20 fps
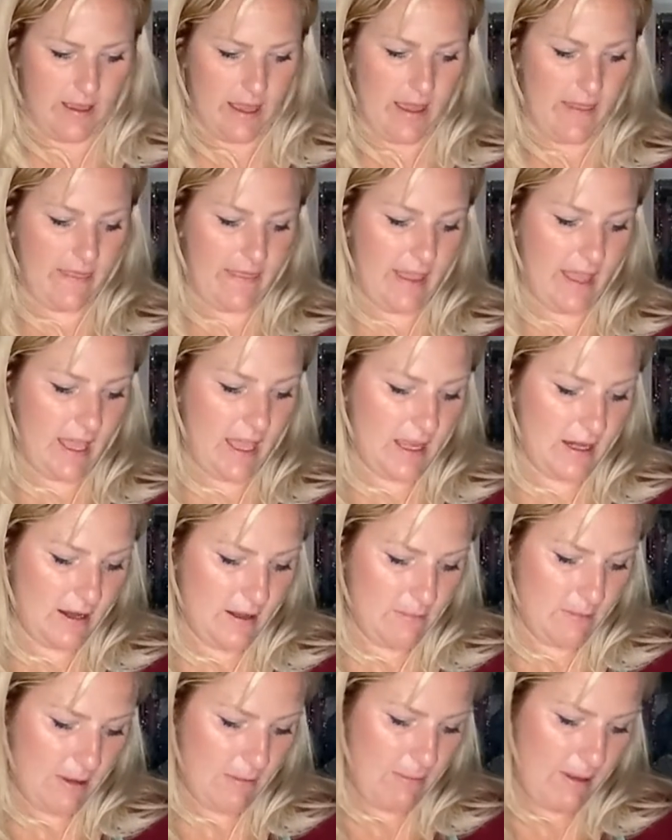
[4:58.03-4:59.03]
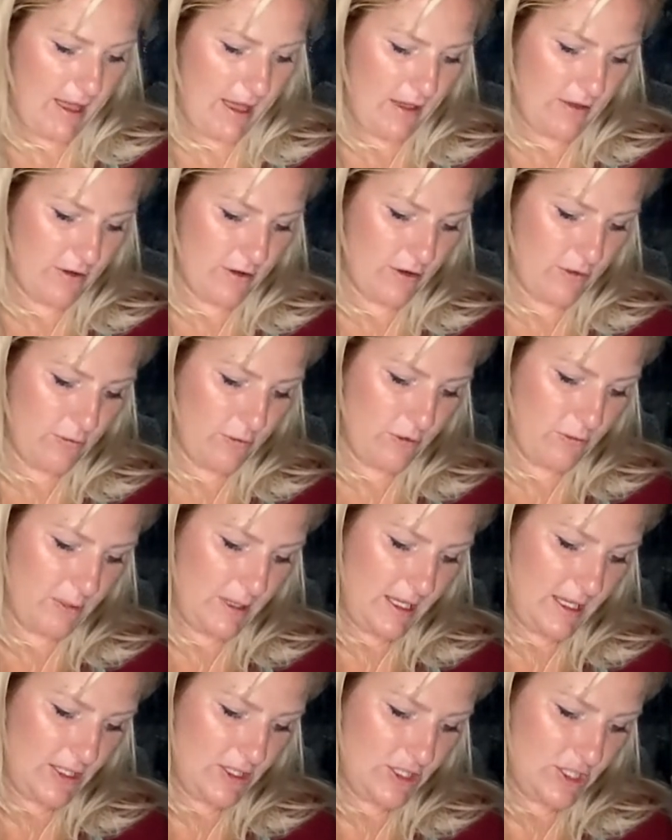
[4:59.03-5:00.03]
And then my pattern will
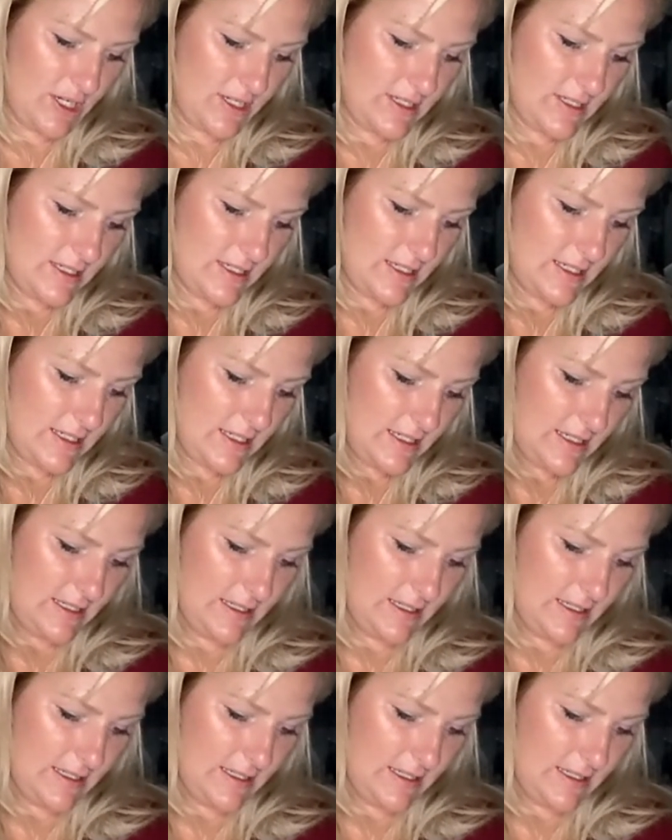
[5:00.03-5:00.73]
be adjusted.